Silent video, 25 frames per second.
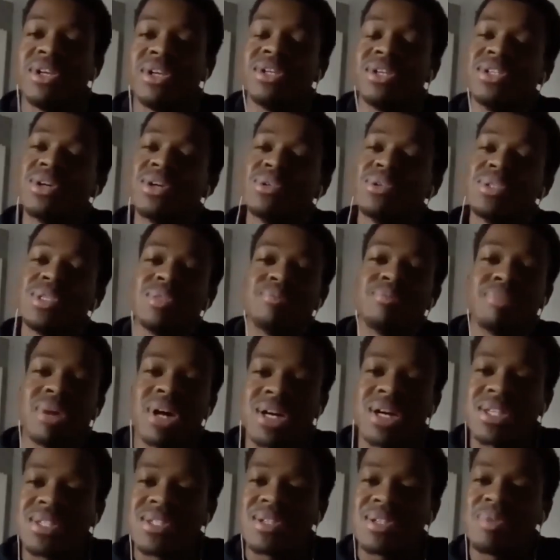Don't just buy
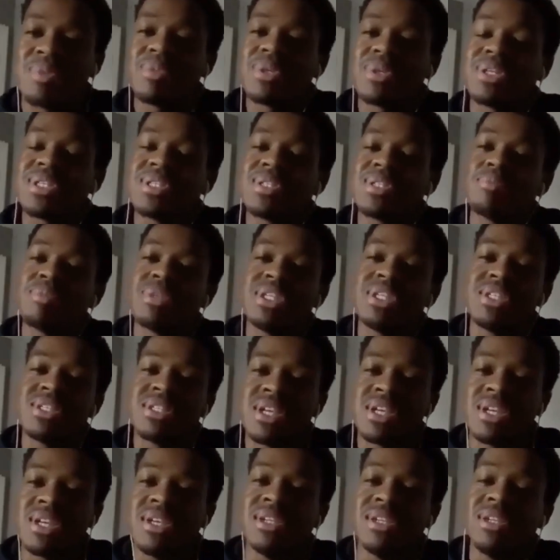something because somebody
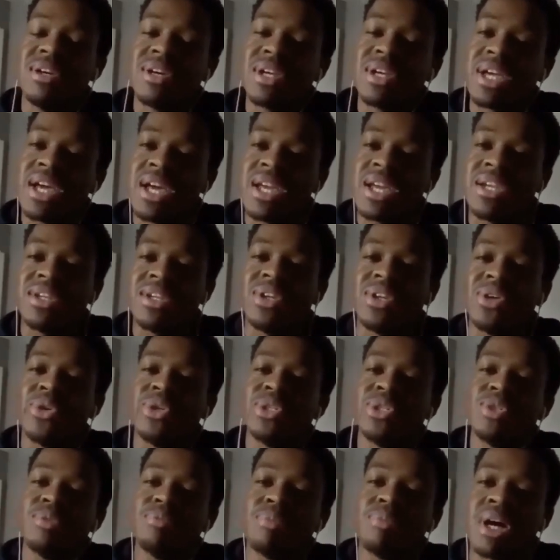said it. Look at it, know what
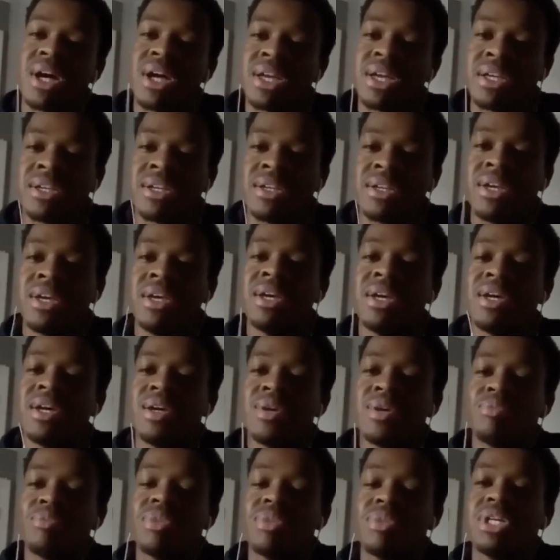you're buying.
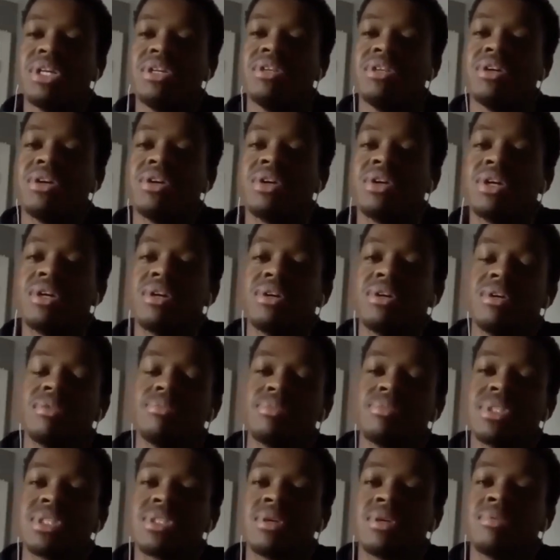But you know,
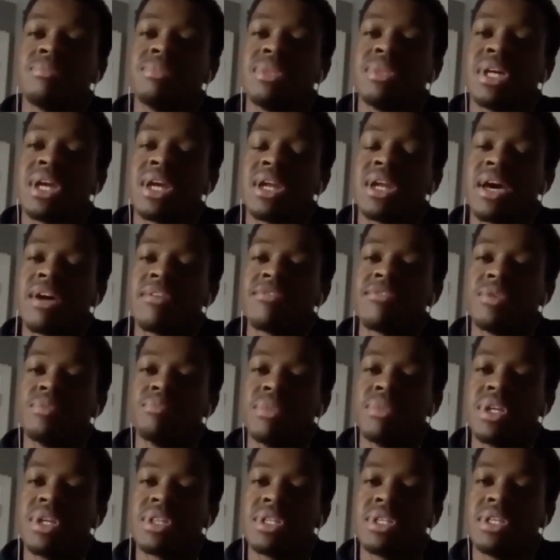some that I like for
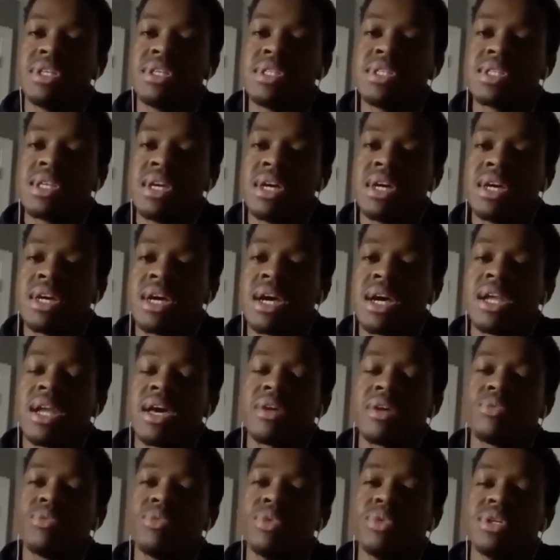monthlies, I like
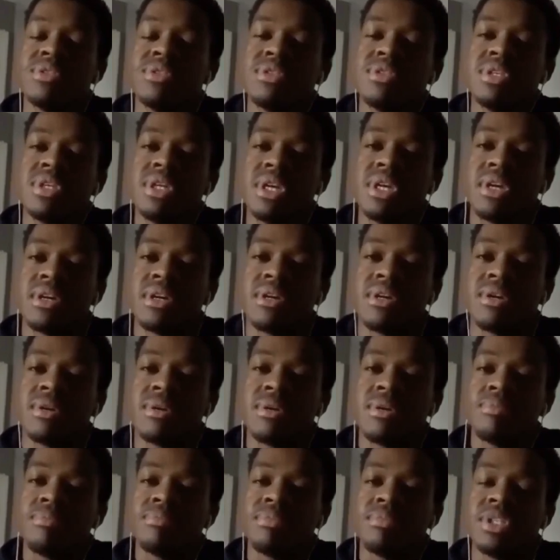Realty
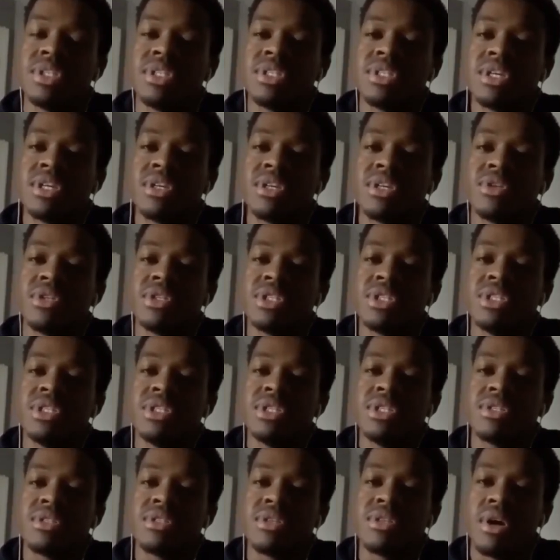Income. The ticker is
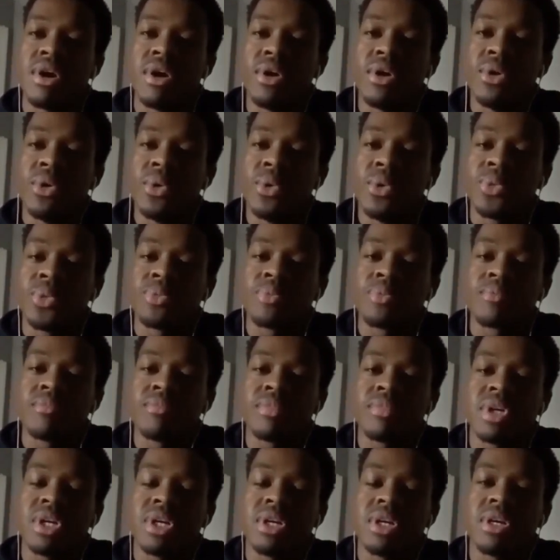just O.
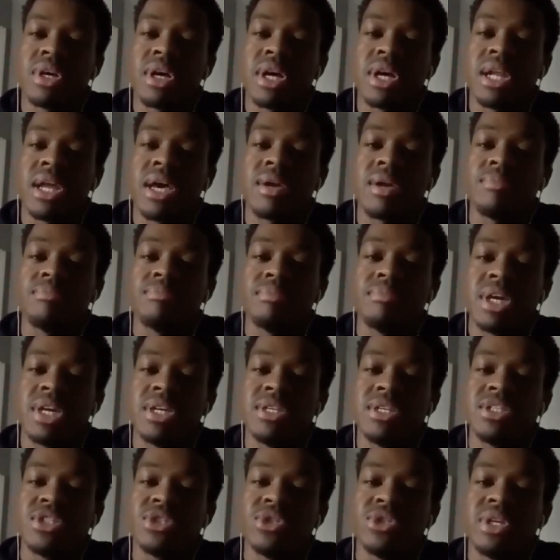I like Main
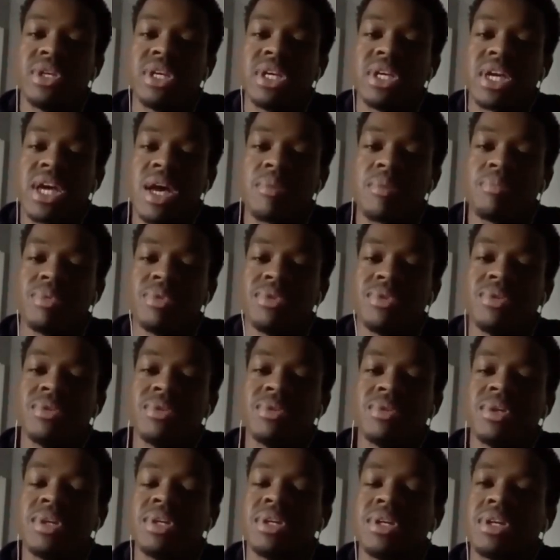Street Capital.
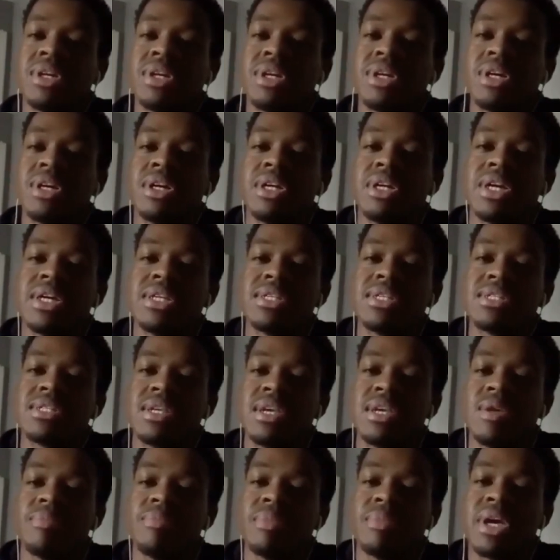That's
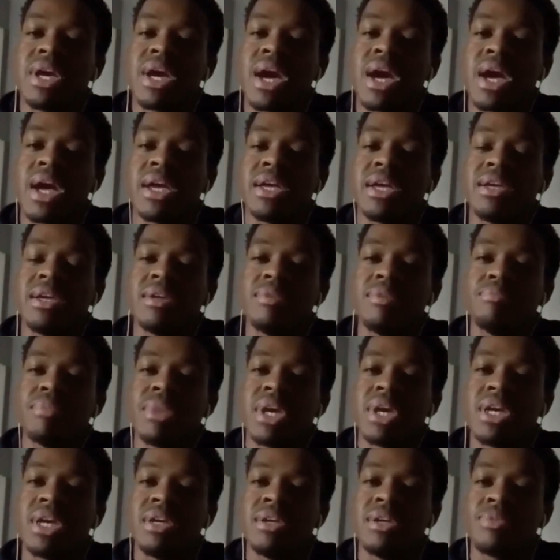MAIN,
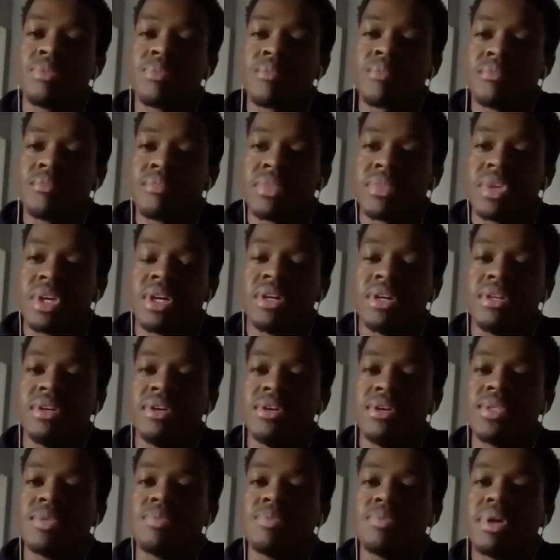Main.
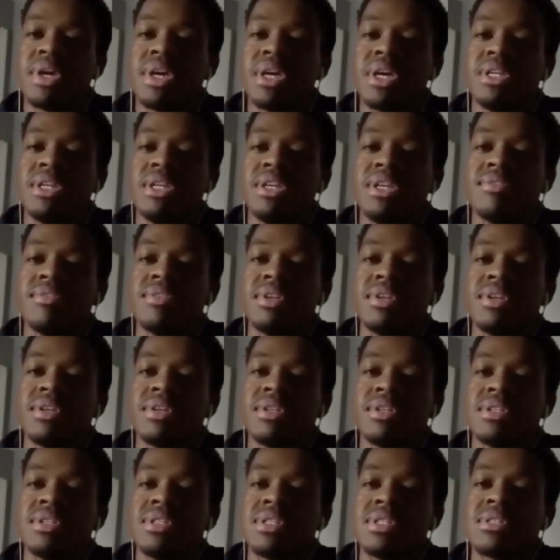Those pay
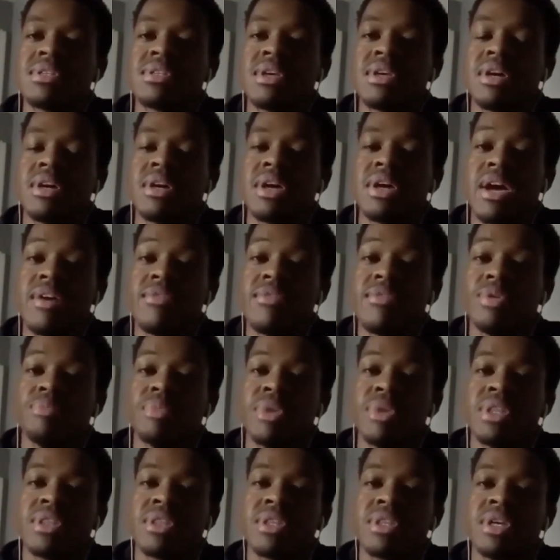dividends every
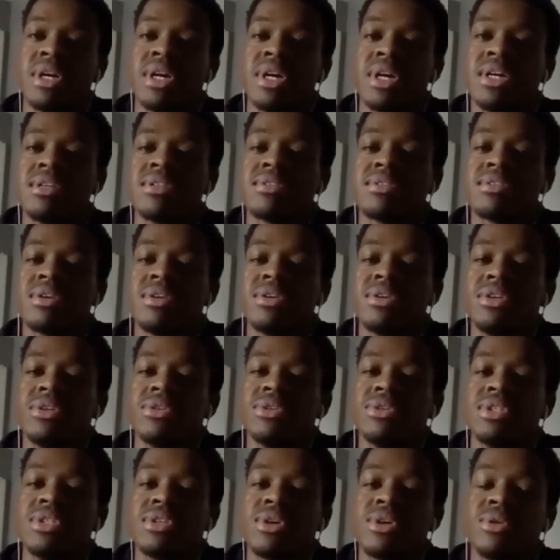month. So, you know,
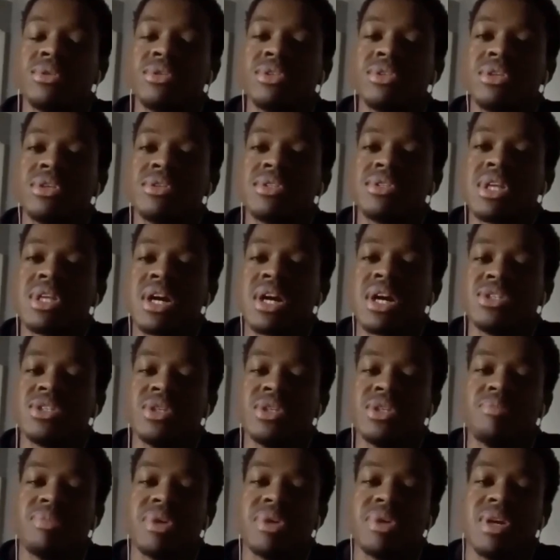just holding those stocks, you
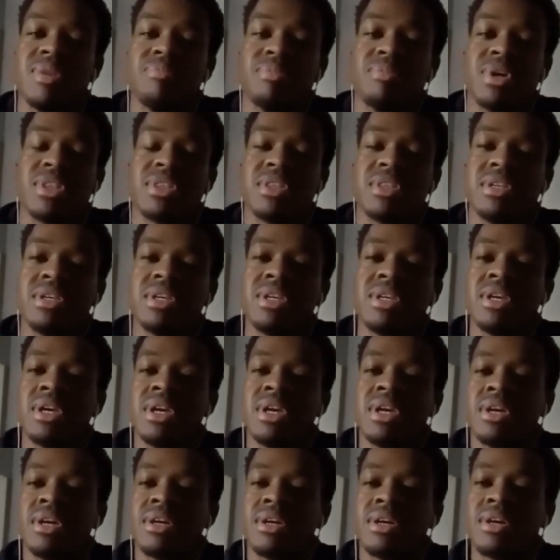get paid monthly.
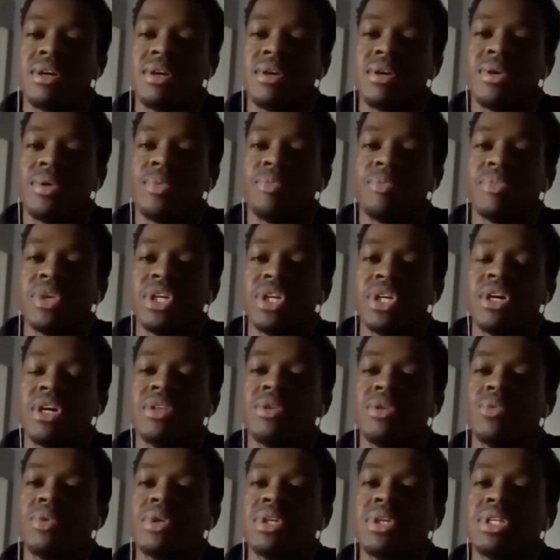Another
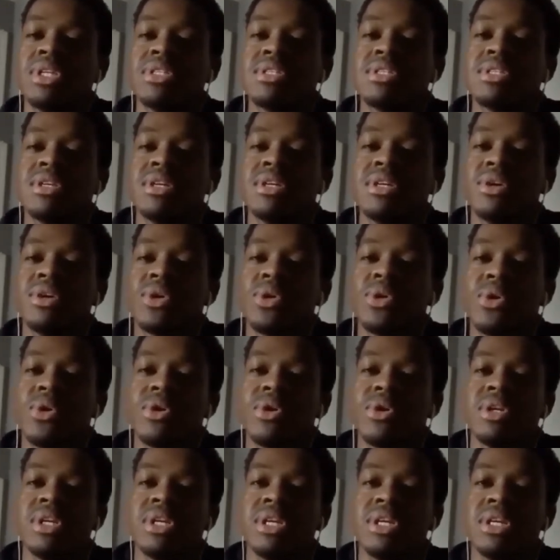one that's a good
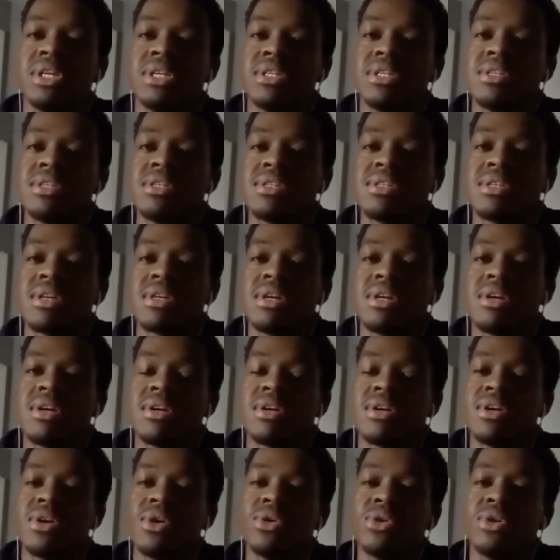quarterly is
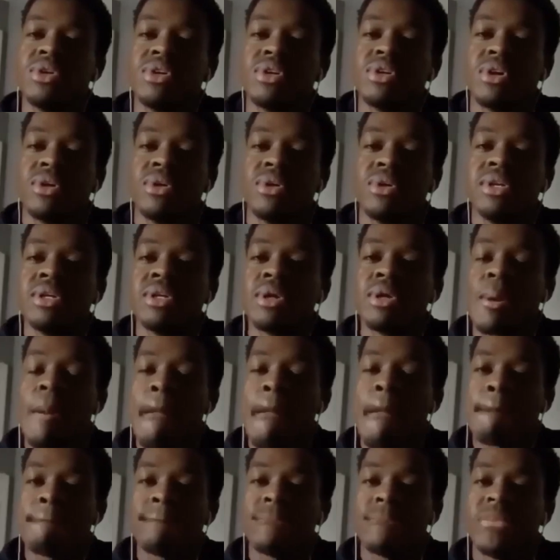Coca-Cola,
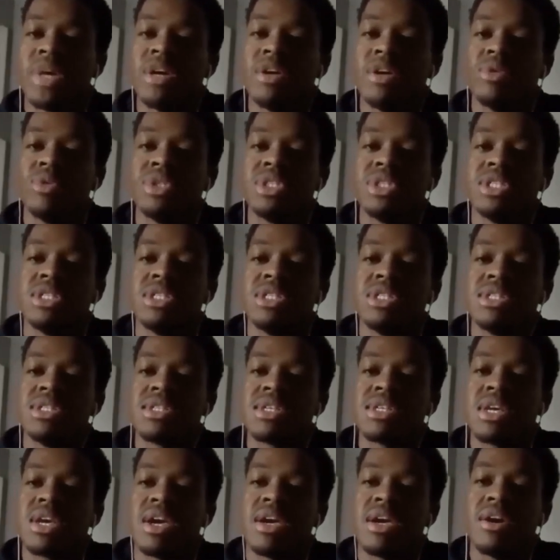which is just
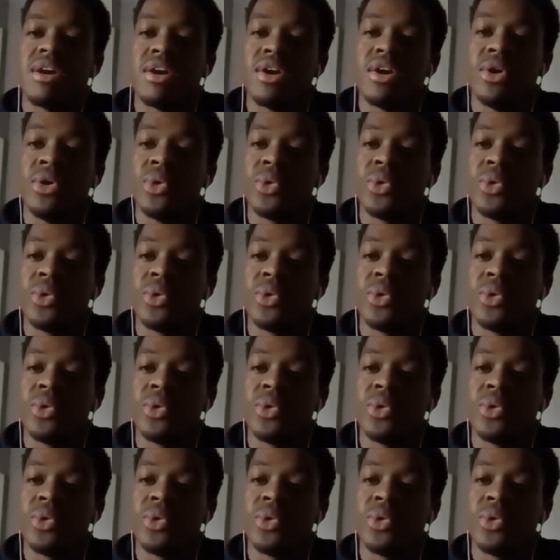KO.